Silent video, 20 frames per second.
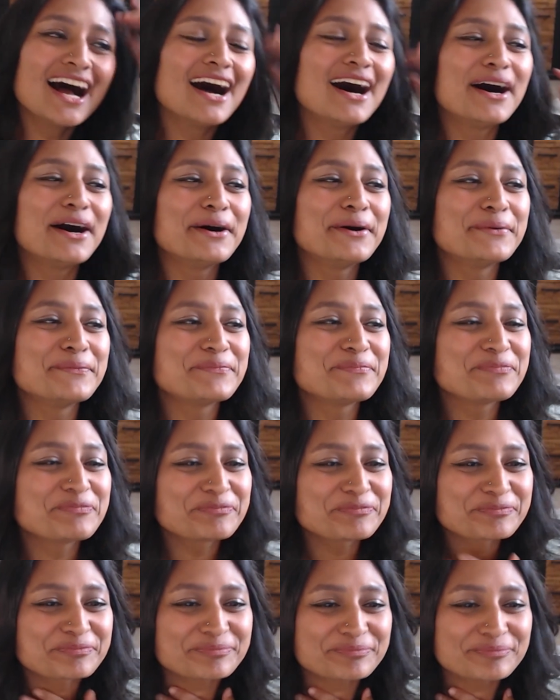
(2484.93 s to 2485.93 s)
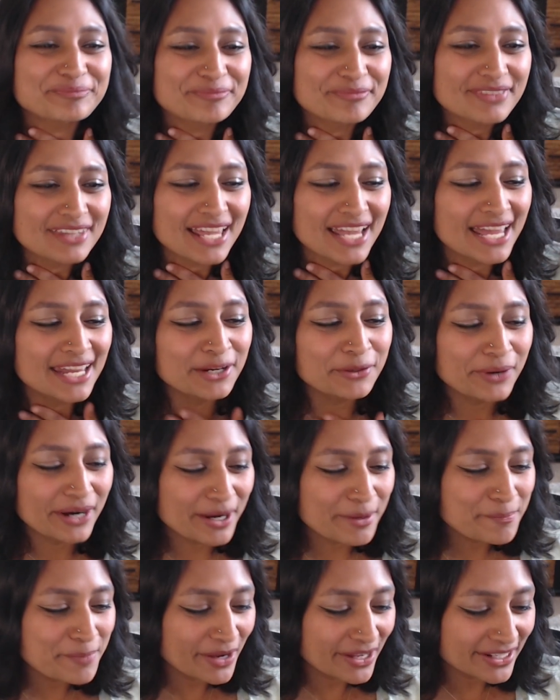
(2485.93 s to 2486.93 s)
Um,
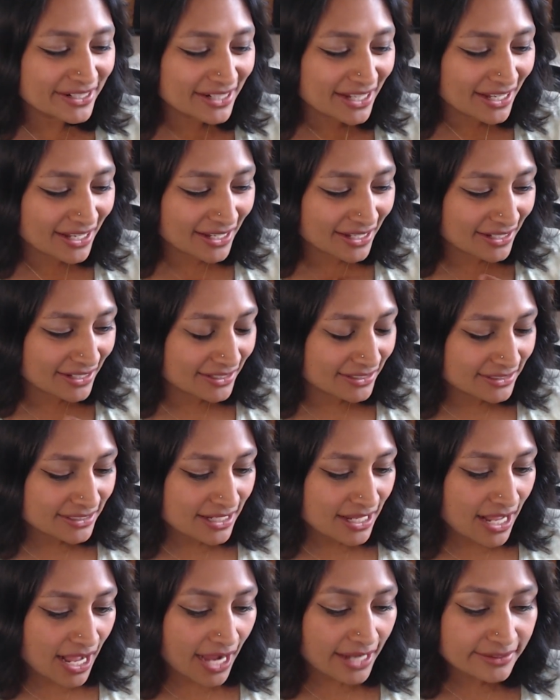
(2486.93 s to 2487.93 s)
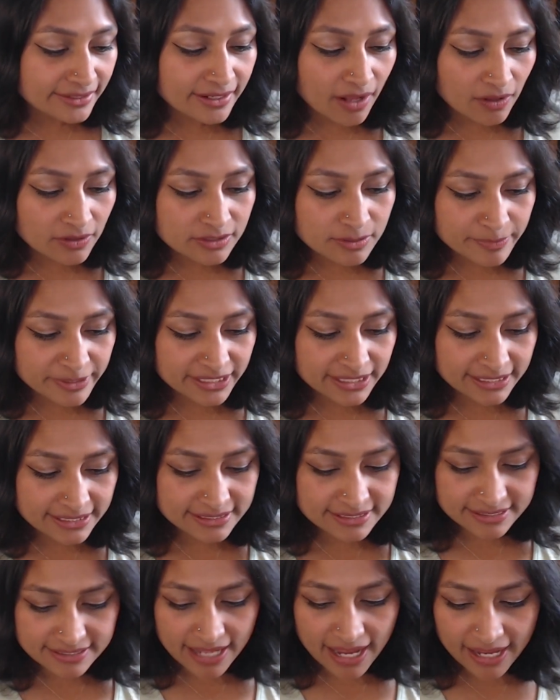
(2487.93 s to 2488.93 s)
Anyway, but I think ultimately
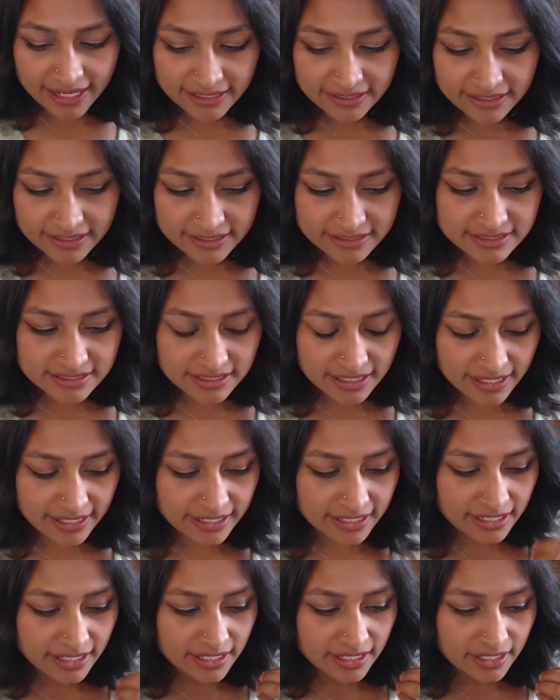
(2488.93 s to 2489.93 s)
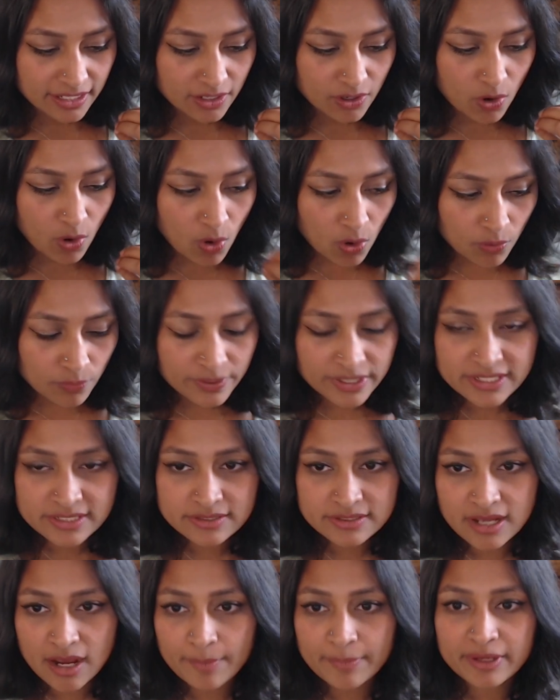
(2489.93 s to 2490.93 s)
it's that. It's like always
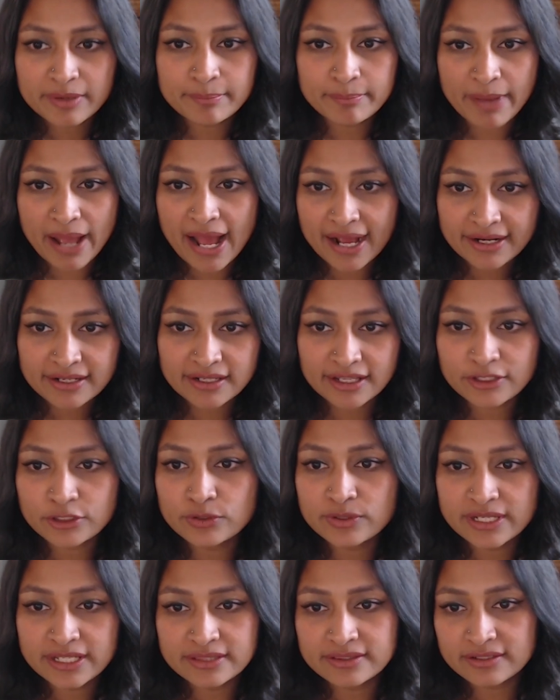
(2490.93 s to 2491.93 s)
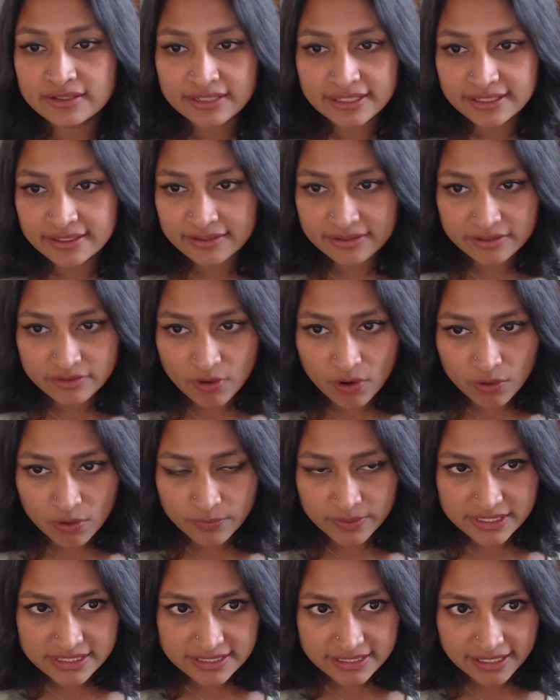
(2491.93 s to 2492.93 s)
coming back. Like you need the leader to
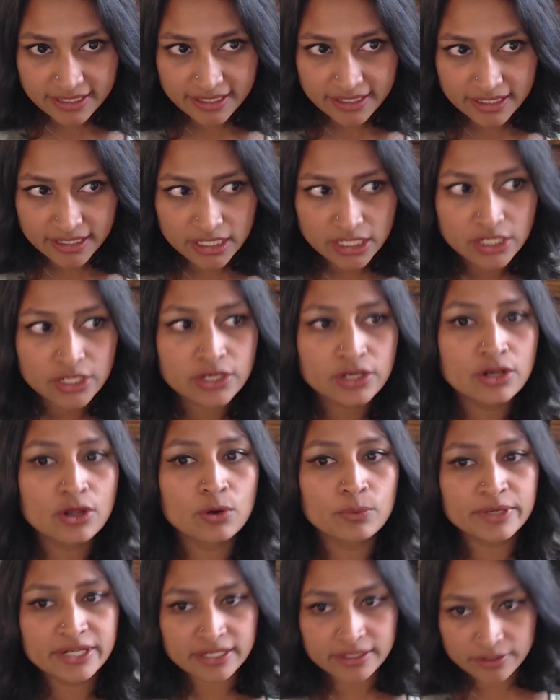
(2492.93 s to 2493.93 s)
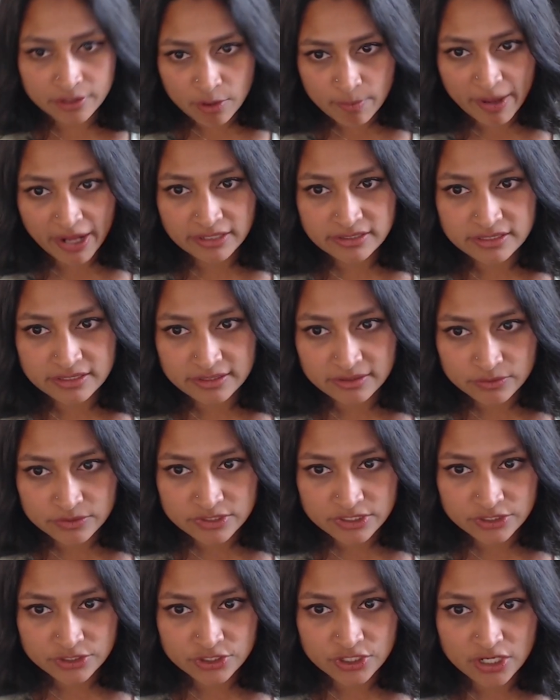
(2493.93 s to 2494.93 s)
always say, no, we need to go back to the
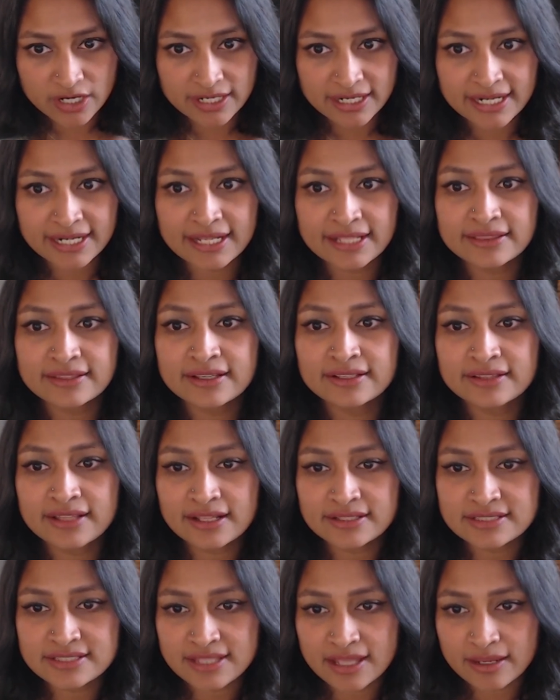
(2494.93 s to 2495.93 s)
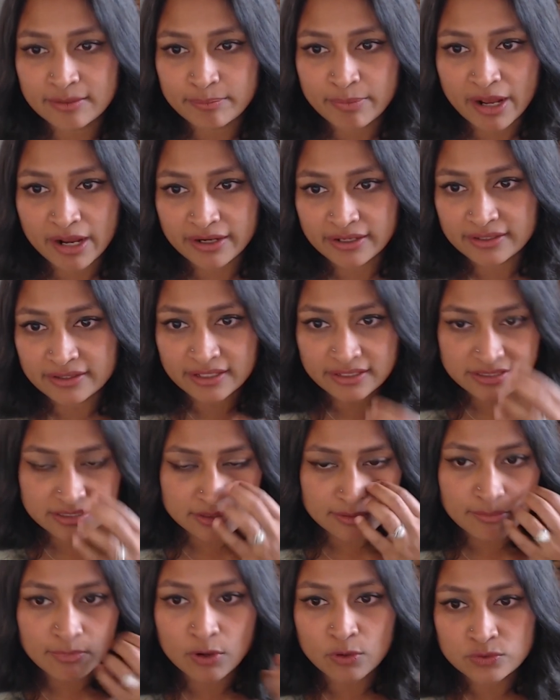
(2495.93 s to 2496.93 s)
lucid chart. And I think that's that buy-in that's
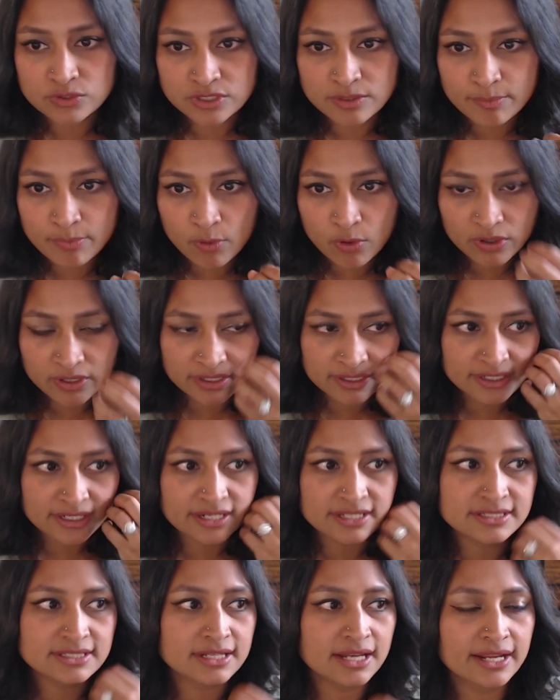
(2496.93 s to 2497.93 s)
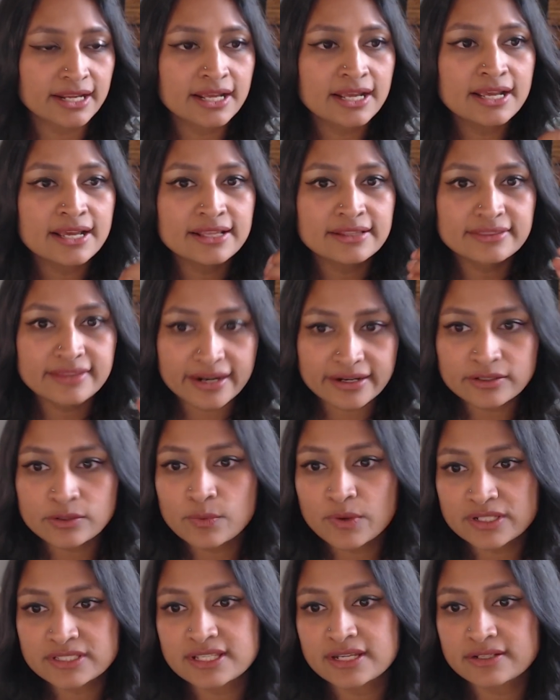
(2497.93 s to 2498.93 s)
the most important, is like they're the
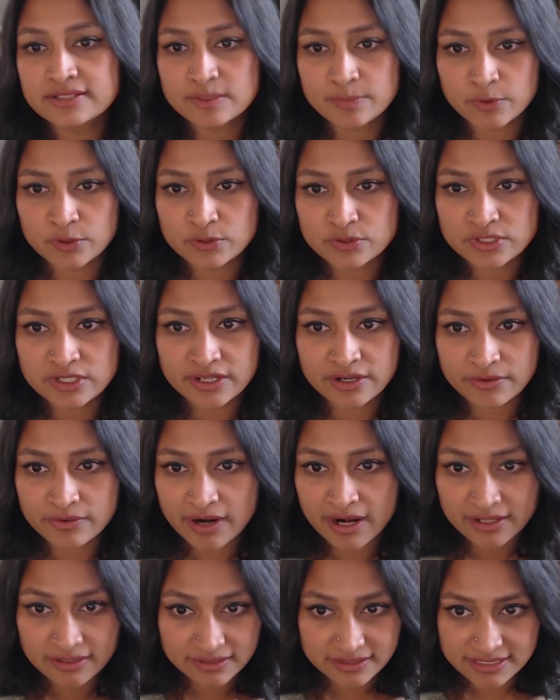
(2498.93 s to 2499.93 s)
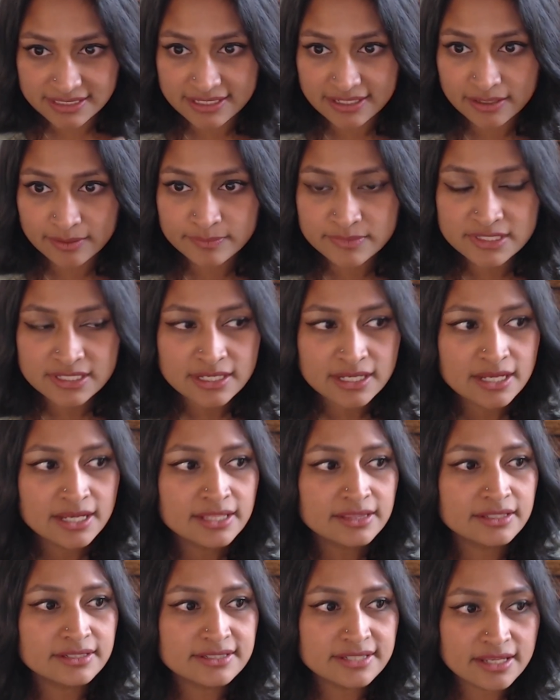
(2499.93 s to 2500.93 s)
ones that are supposed to corral the teams.
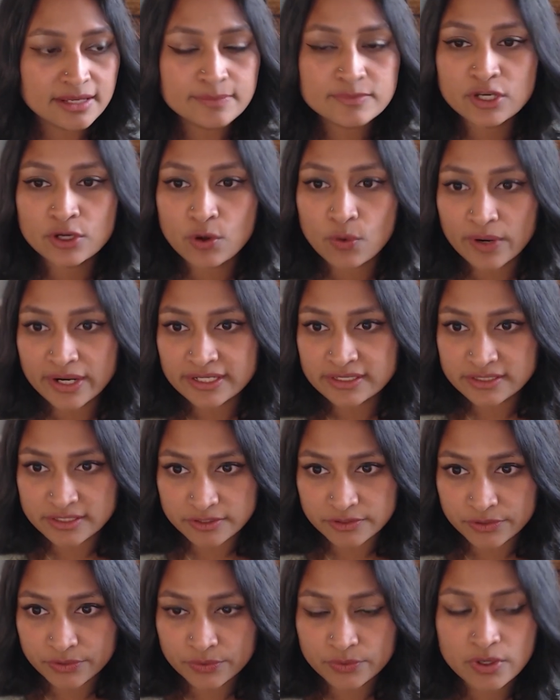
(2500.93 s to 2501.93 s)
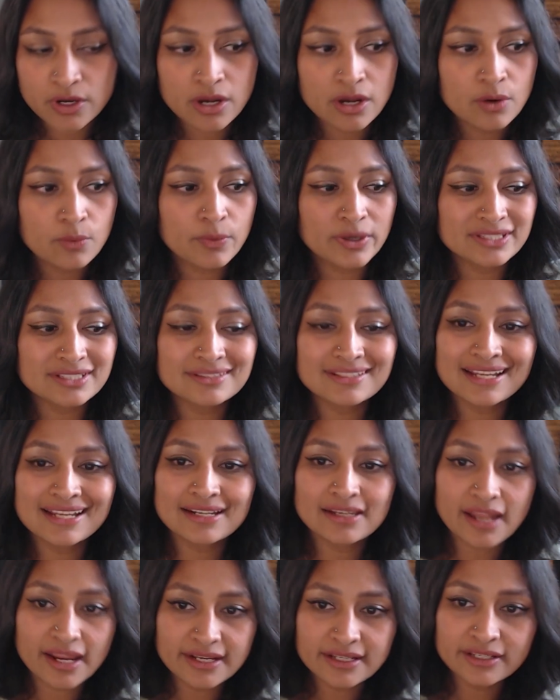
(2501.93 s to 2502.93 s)
The teams are going to, whether they
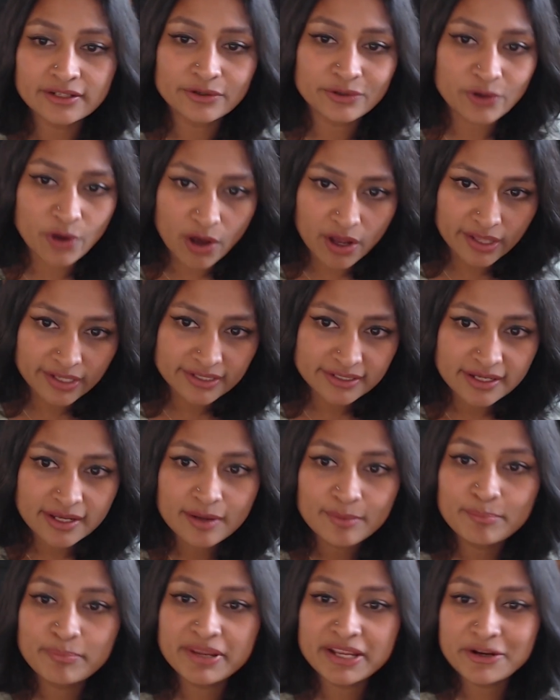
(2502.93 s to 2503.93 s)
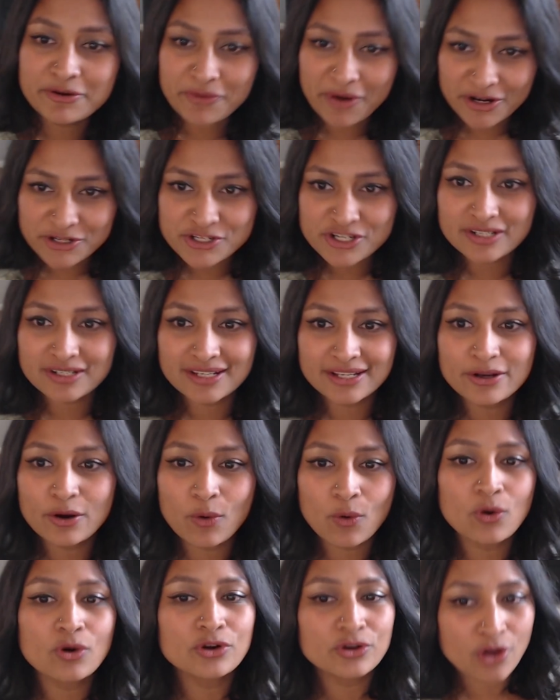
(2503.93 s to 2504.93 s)
like it or not, begrudgingly
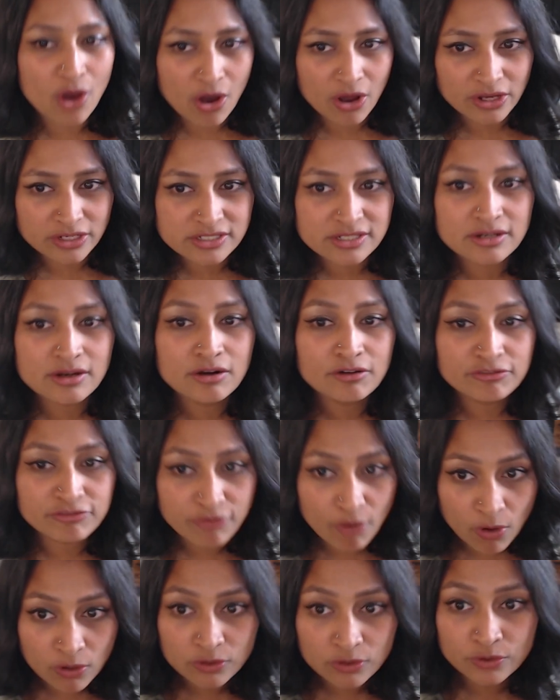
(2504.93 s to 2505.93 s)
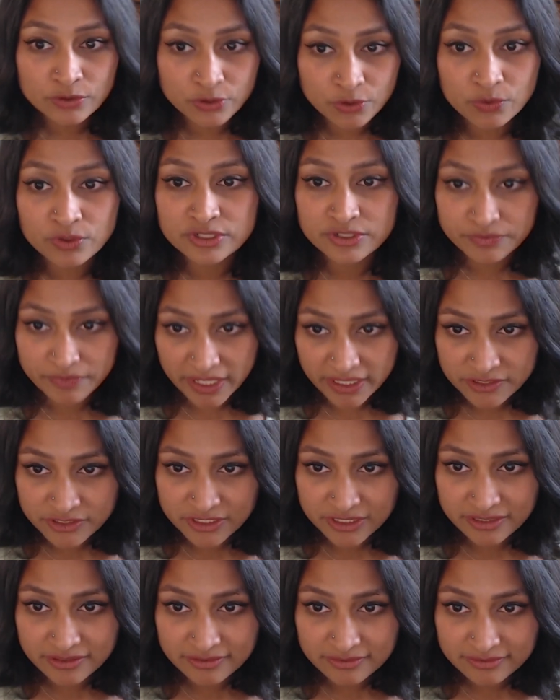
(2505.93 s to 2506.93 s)
or not, follow your
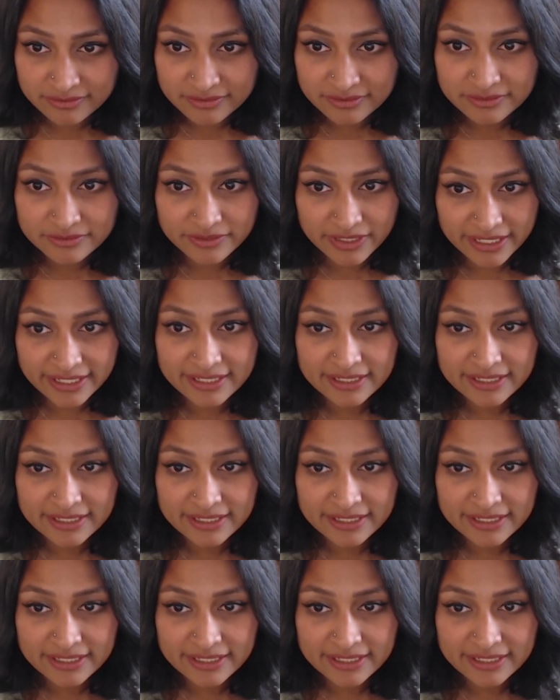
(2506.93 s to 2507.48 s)
direction. Right.